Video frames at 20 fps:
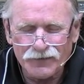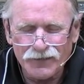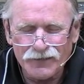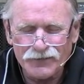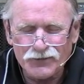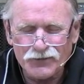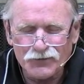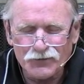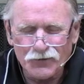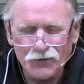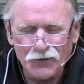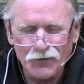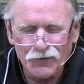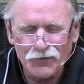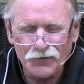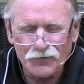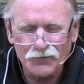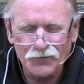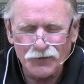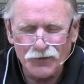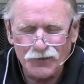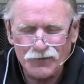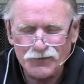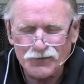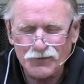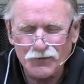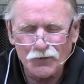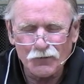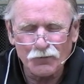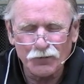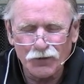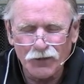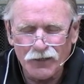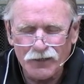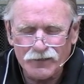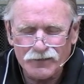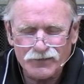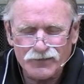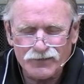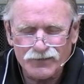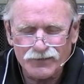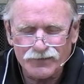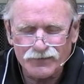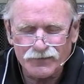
let you know that we are so blessed